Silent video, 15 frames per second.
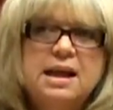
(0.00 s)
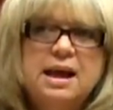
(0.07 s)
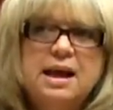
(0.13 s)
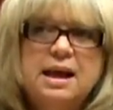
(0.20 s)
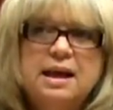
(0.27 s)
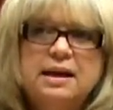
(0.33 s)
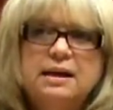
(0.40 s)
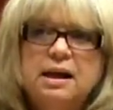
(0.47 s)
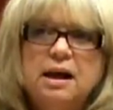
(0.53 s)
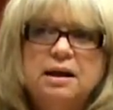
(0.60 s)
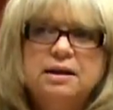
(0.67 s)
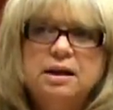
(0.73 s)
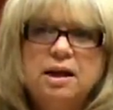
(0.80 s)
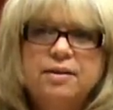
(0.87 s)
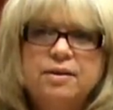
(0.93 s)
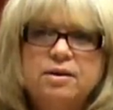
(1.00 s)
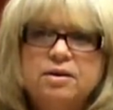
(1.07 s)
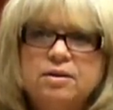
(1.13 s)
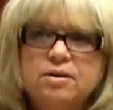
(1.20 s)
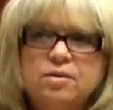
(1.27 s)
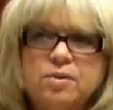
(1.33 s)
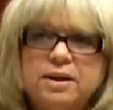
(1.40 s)
And
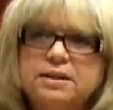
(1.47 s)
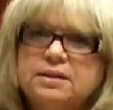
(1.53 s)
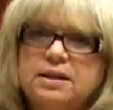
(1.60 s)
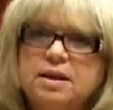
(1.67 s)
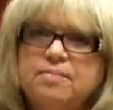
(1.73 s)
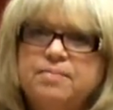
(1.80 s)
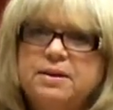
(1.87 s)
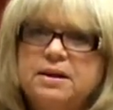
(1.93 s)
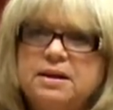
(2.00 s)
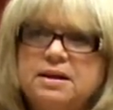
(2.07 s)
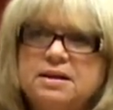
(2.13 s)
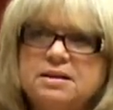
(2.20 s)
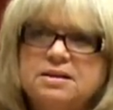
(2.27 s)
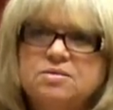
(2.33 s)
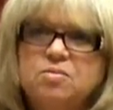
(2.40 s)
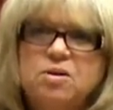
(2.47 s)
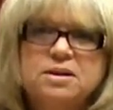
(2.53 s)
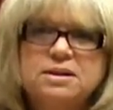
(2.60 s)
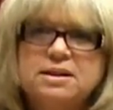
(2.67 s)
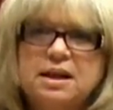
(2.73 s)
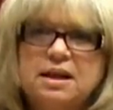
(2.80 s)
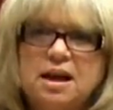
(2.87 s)
another quick tip is
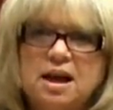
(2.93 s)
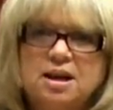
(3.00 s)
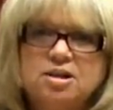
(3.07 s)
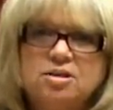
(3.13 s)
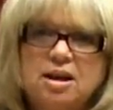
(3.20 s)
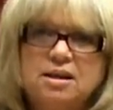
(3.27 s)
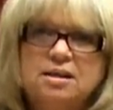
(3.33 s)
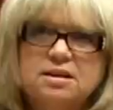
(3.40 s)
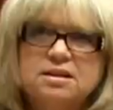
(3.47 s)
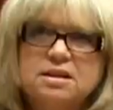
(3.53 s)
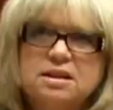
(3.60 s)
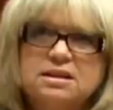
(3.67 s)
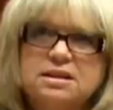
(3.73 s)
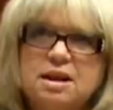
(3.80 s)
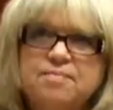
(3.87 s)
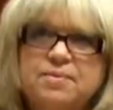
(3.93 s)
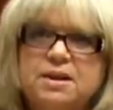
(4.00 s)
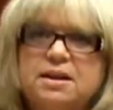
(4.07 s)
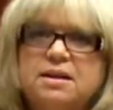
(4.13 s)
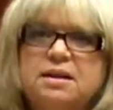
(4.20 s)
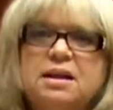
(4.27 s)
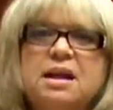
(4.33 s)
once that contract is
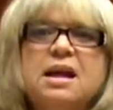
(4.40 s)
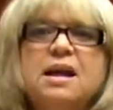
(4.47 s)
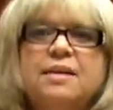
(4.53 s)
accepted,